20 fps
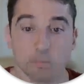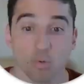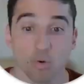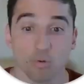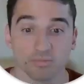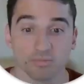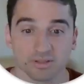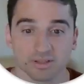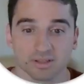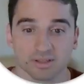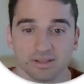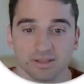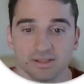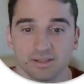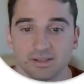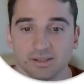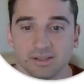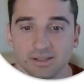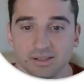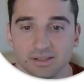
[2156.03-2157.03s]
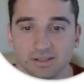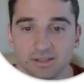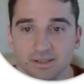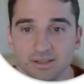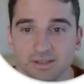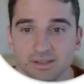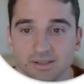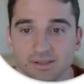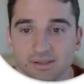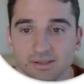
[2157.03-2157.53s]
Booms.
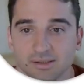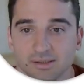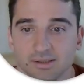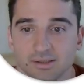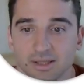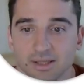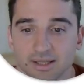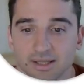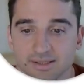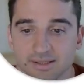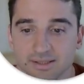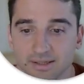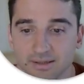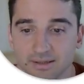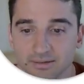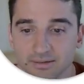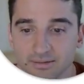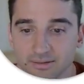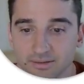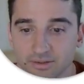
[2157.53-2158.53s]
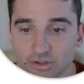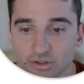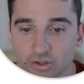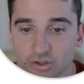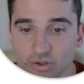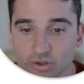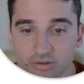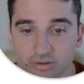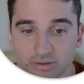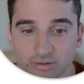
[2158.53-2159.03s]
Let's see.
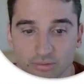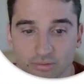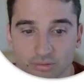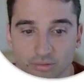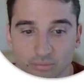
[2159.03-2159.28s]
Sure.